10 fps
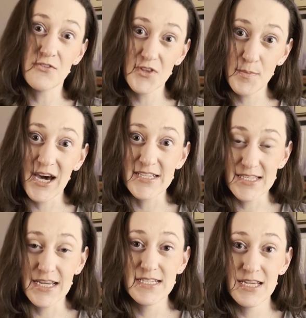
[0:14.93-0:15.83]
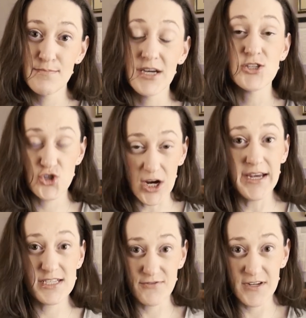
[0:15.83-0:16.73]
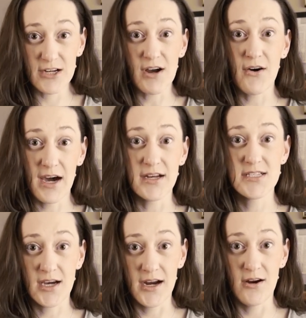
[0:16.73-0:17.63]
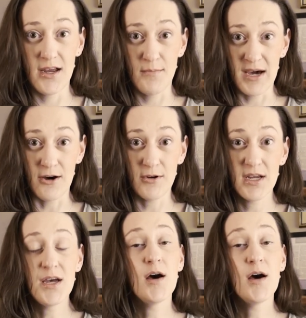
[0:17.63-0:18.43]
over the past 19 months trying to figure out how to tire him out.